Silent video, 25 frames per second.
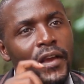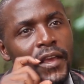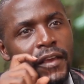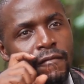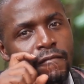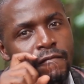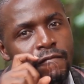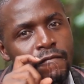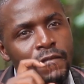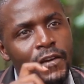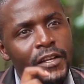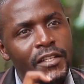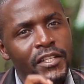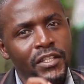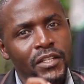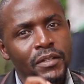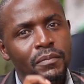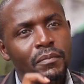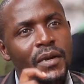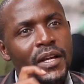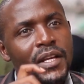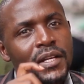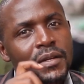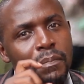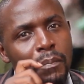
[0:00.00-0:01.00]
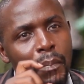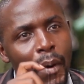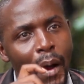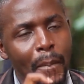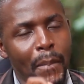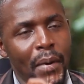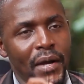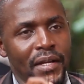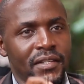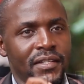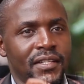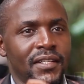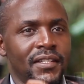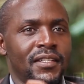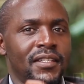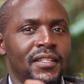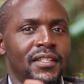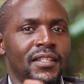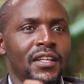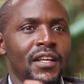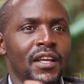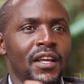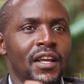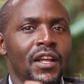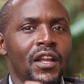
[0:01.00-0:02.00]
investment
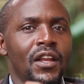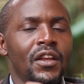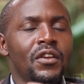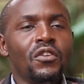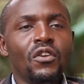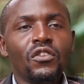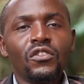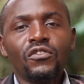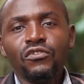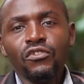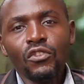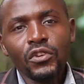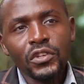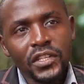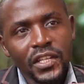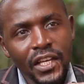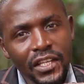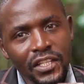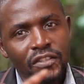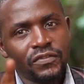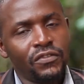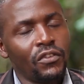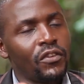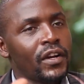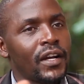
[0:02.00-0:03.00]
purposes, not for just for